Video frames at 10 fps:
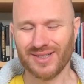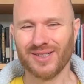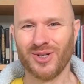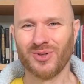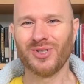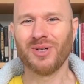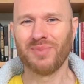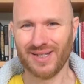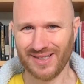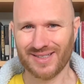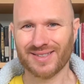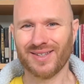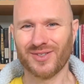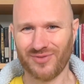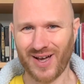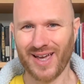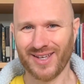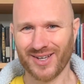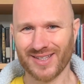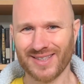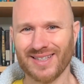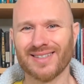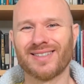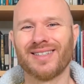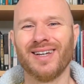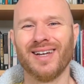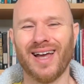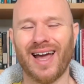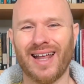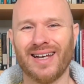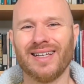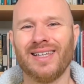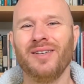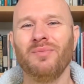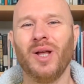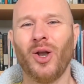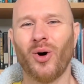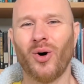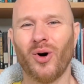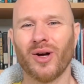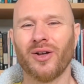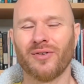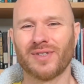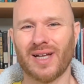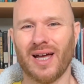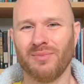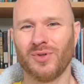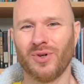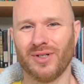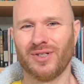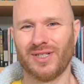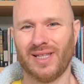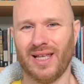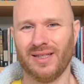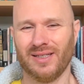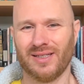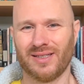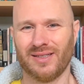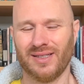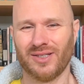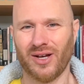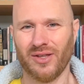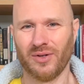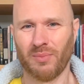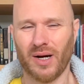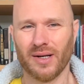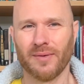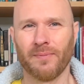don't jump in, it's fine, I got this, and give me long enough time to understand this other part.